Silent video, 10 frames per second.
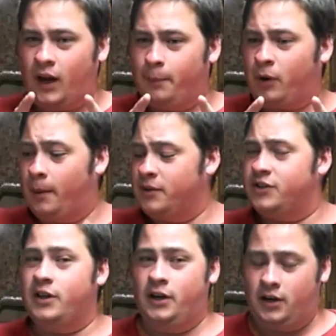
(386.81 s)
I
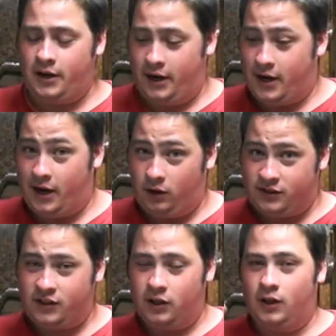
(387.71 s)
promised, in, and I'll
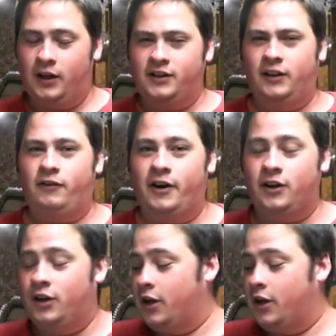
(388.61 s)
still uh, deliver it.